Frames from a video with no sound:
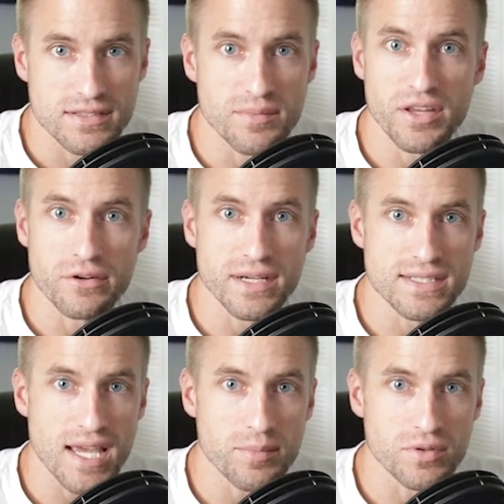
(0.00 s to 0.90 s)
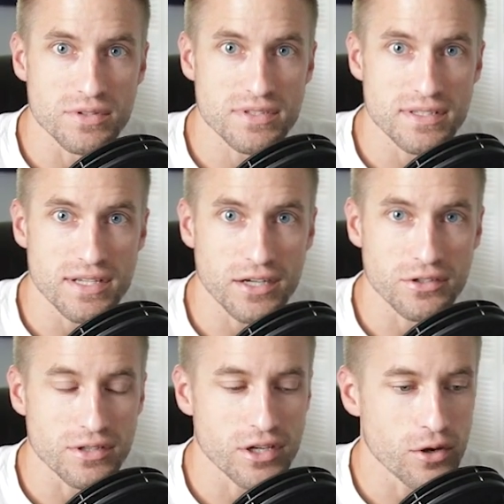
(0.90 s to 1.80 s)
Some other examples
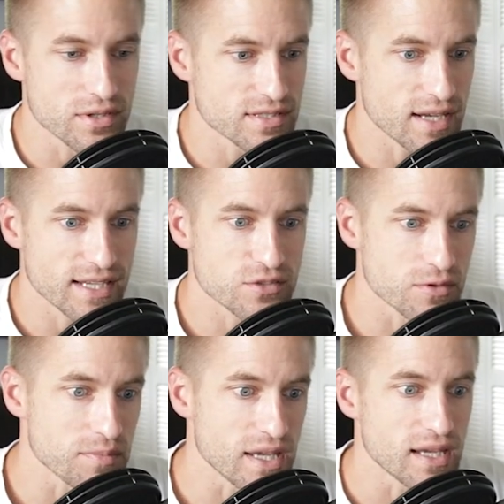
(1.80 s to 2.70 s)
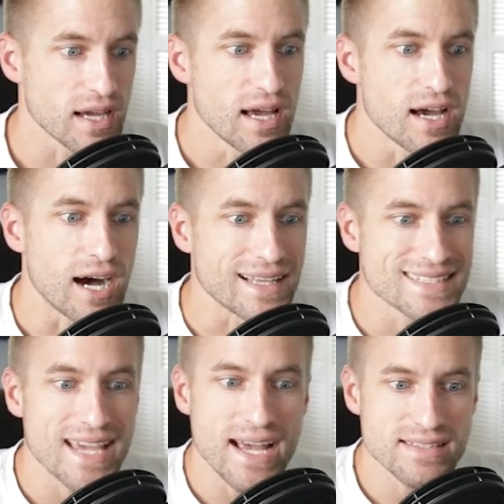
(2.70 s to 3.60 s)
Doctor Lacona cites would be uh,
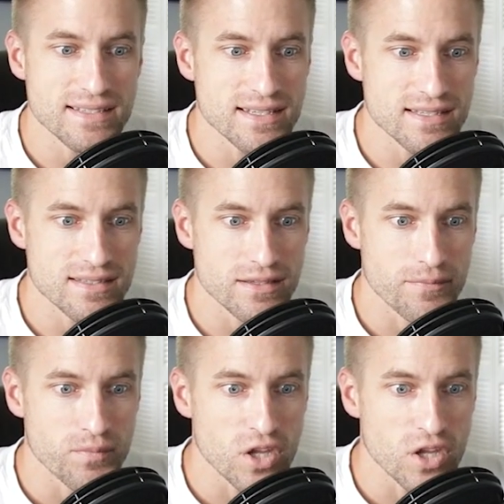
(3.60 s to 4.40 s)
Tacitus,